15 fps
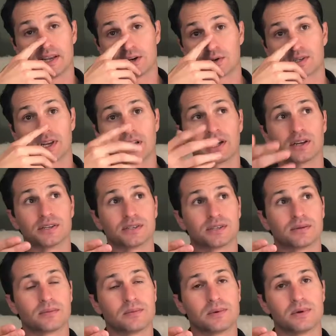interesting
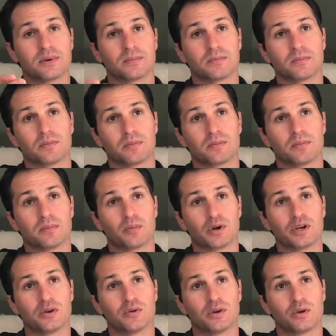because
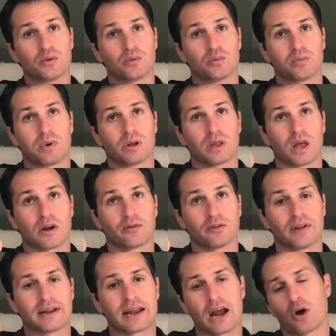when you do a lot of
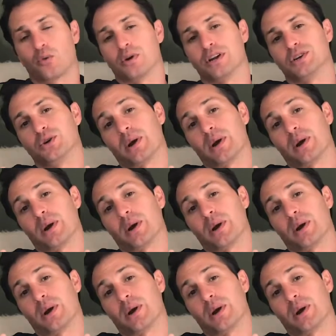link outreach,